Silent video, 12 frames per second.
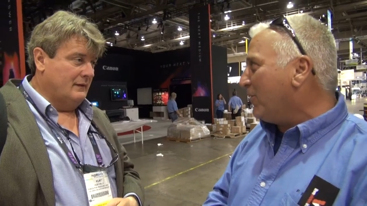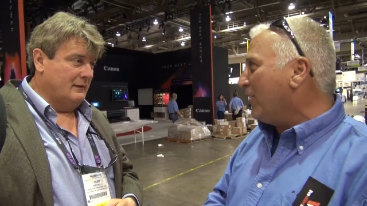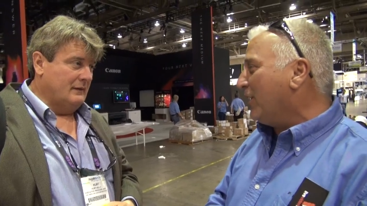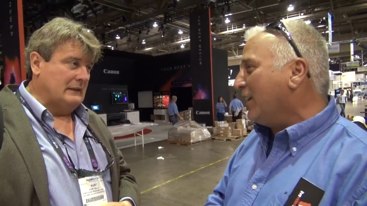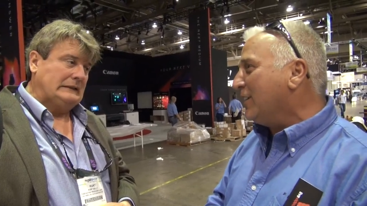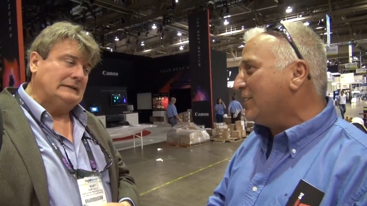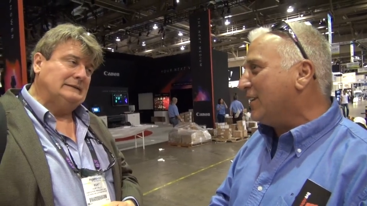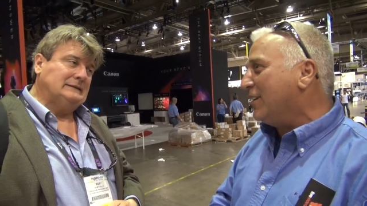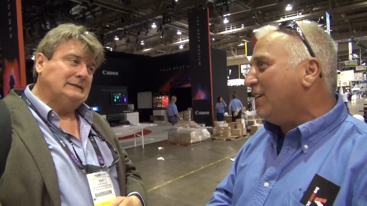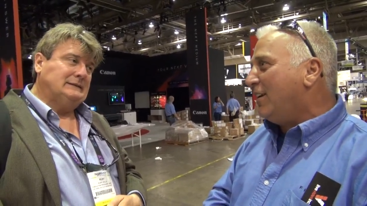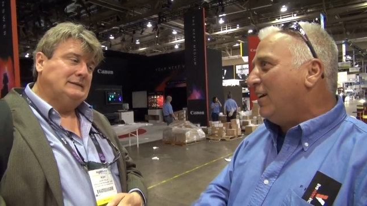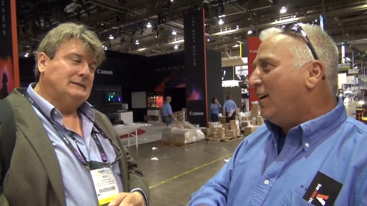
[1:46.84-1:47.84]
Speaker 1: feelings. And
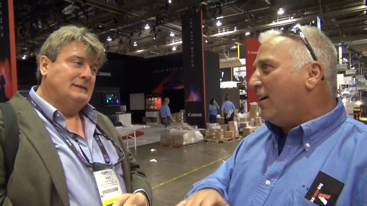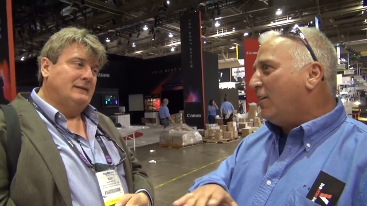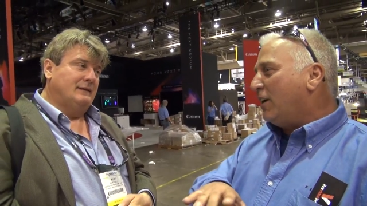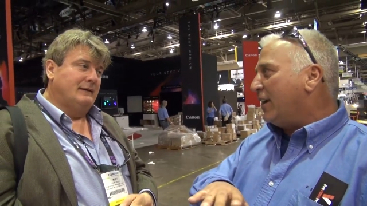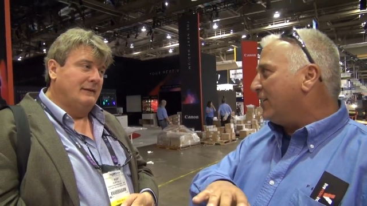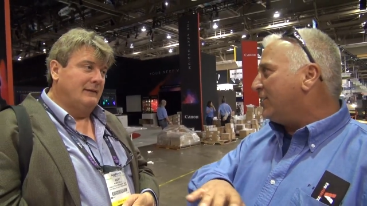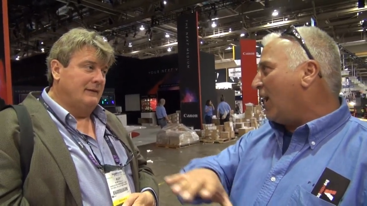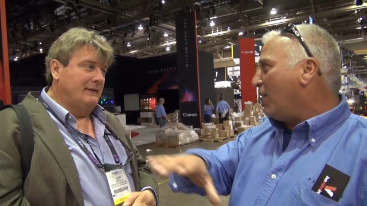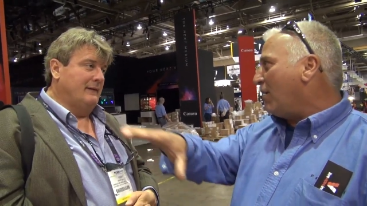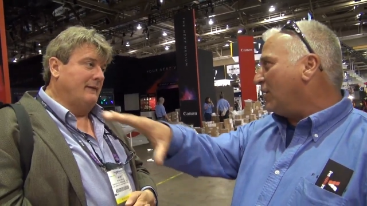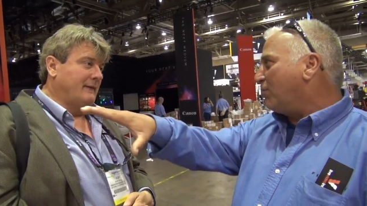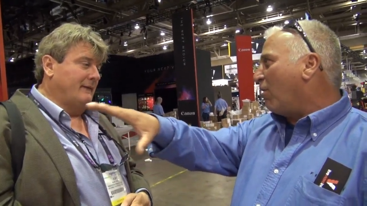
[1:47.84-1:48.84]
at the time,
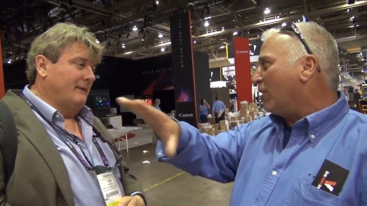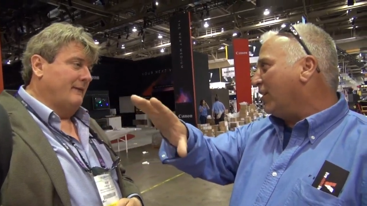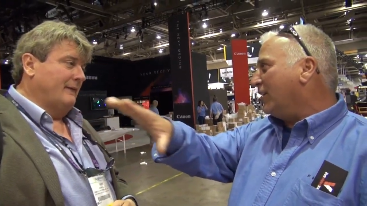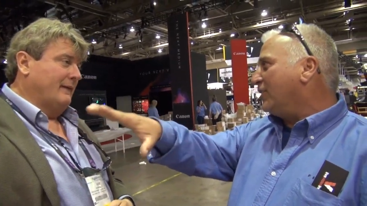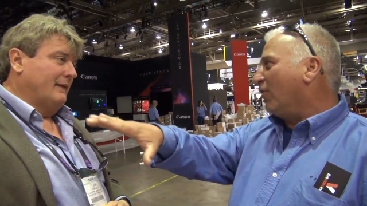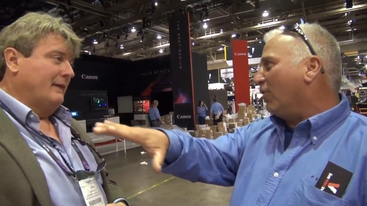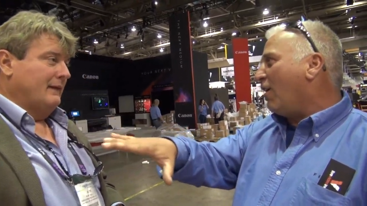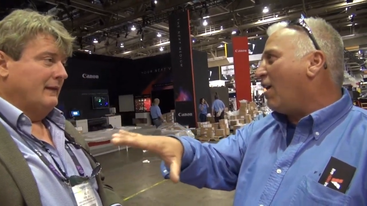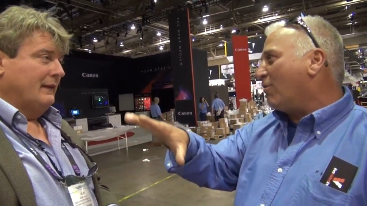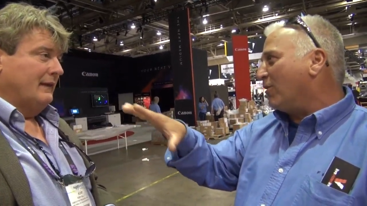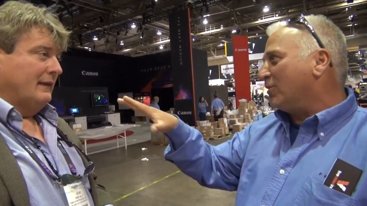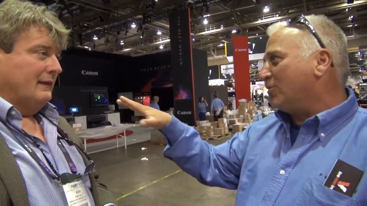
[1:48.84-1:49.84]
I was parked in the dirt lot
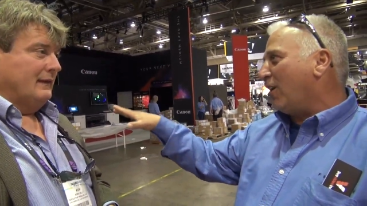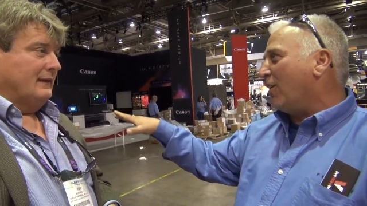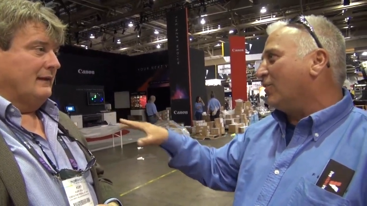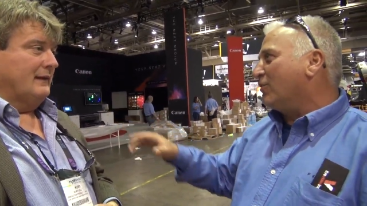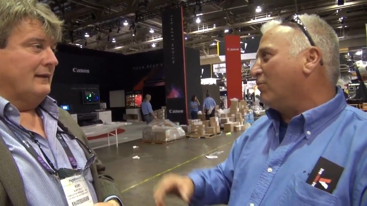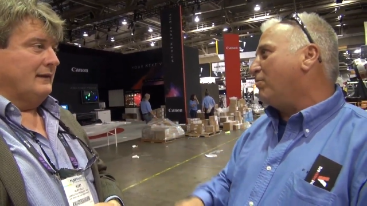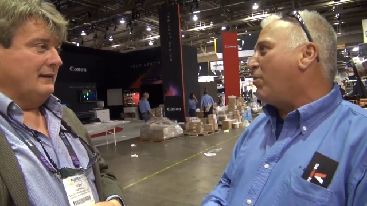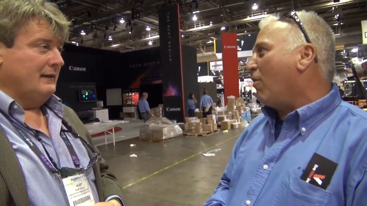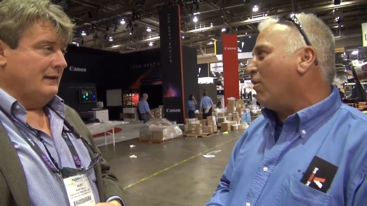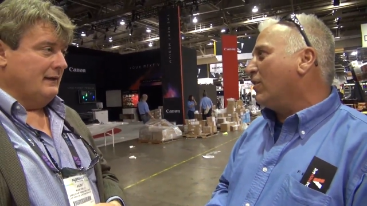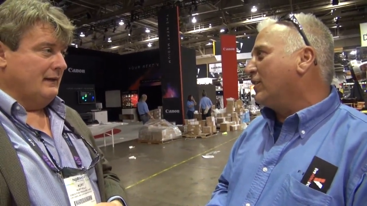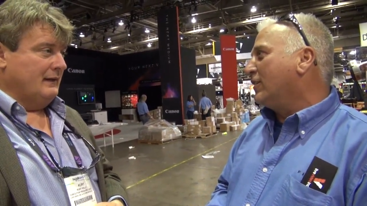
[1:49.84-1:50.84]
where those trailers were
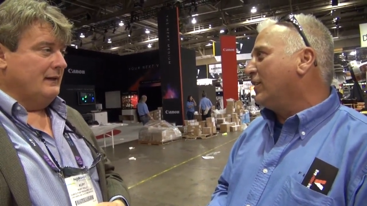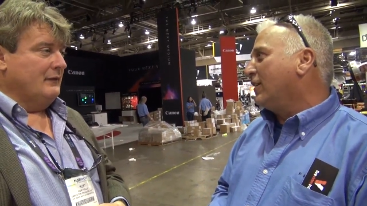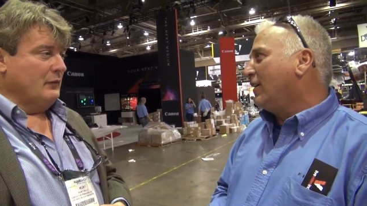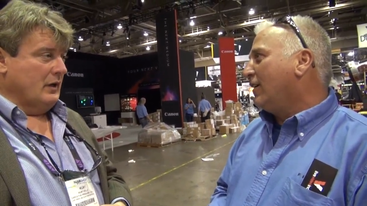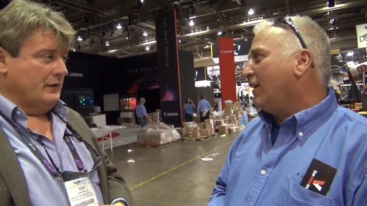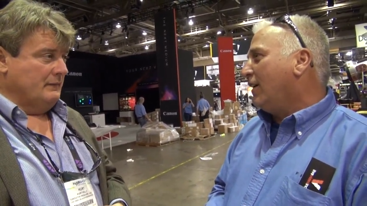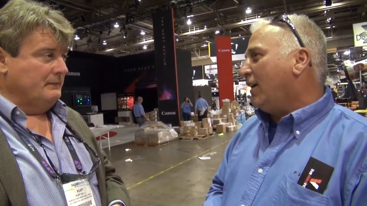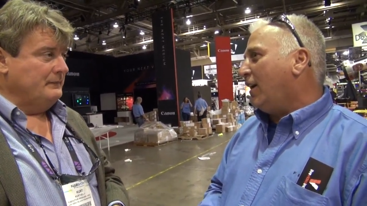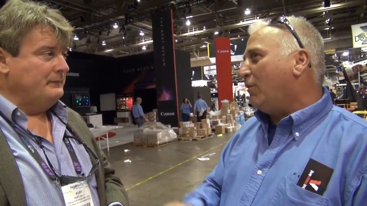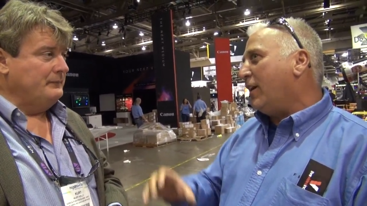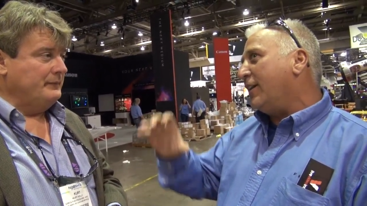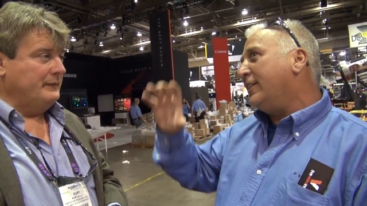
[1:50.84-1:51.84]
parked. Right. And
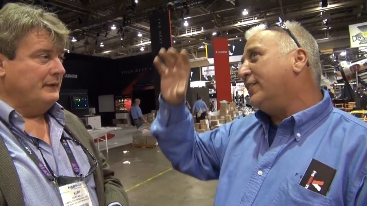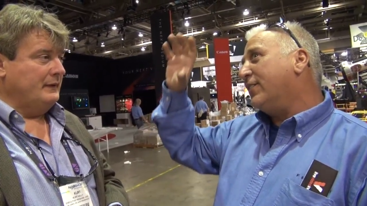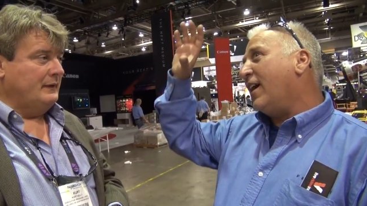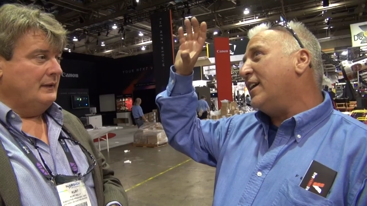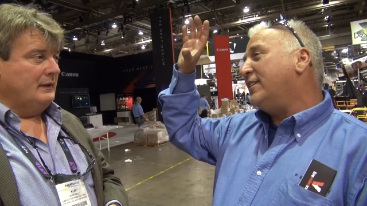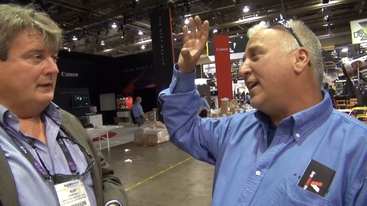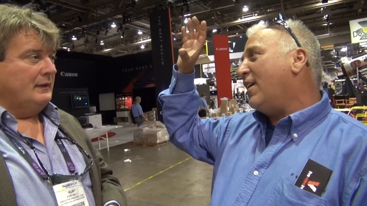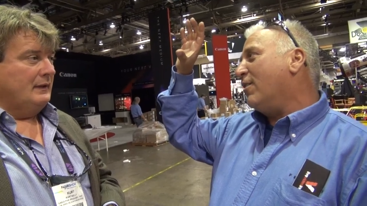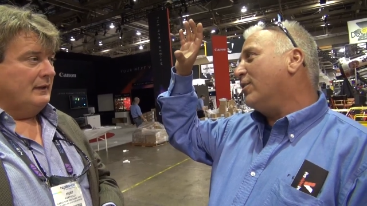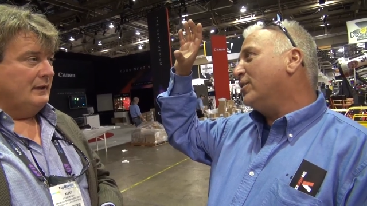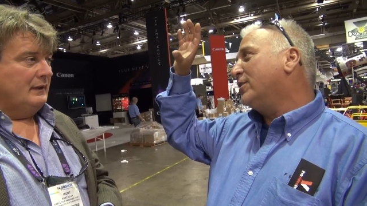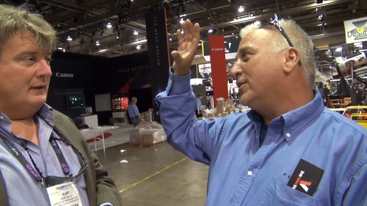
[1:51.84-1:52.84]
we had these light
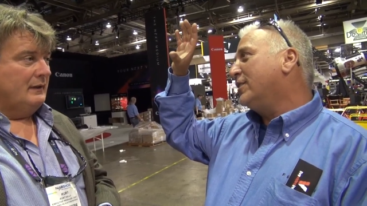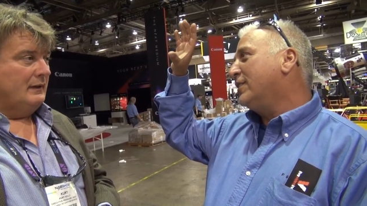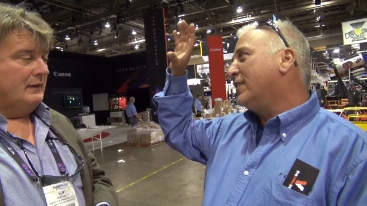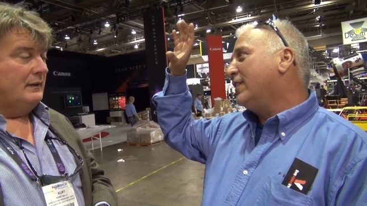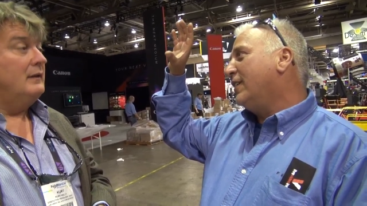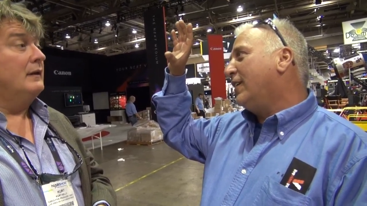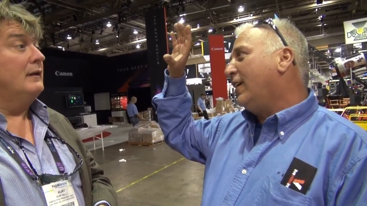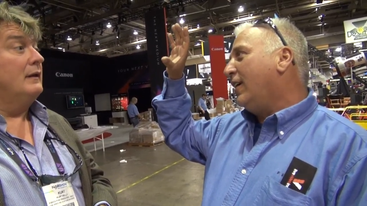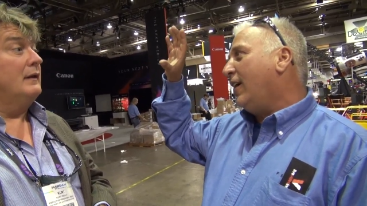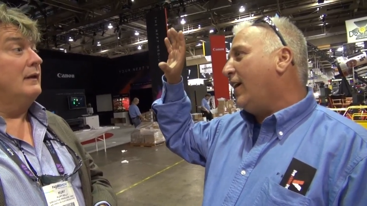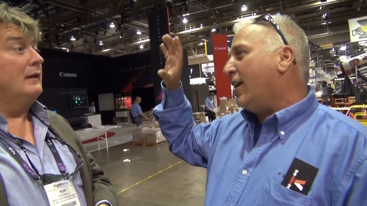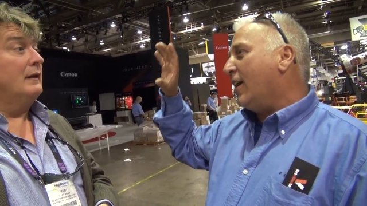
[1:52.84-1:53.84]
towers.
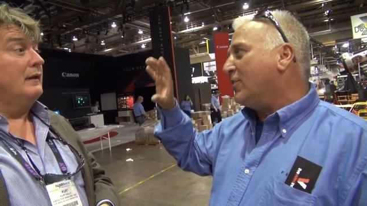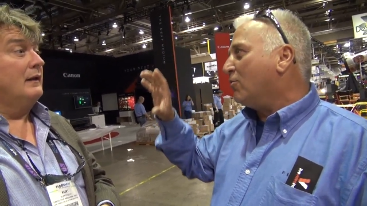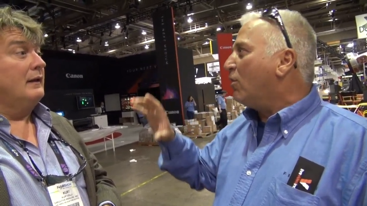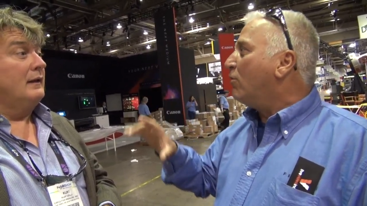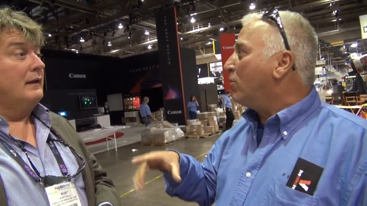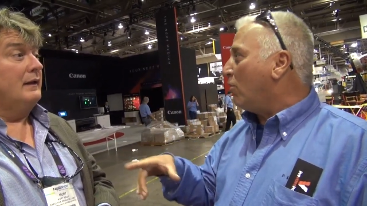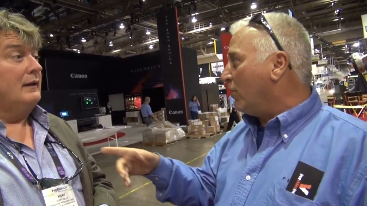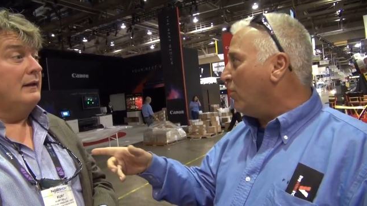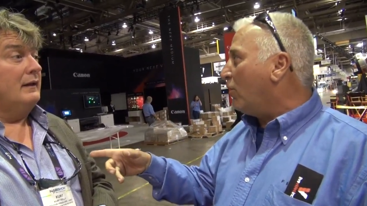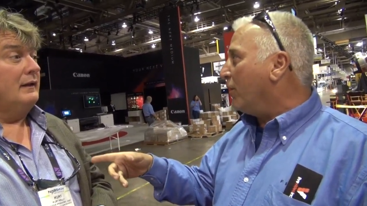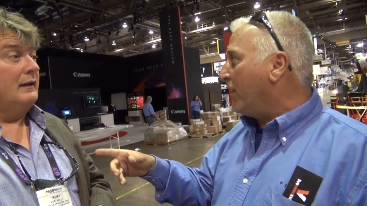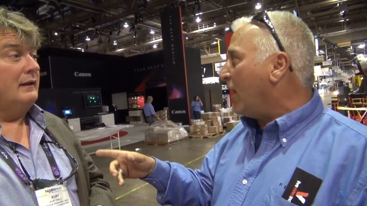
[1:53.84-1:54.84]
And I drove going
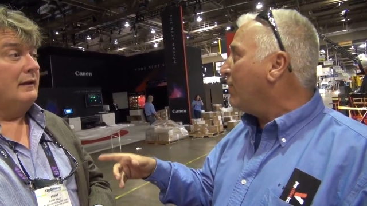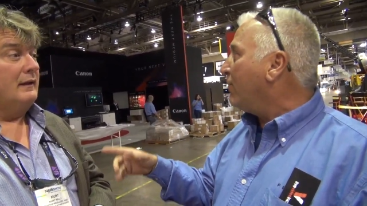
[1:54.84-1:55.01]
home the night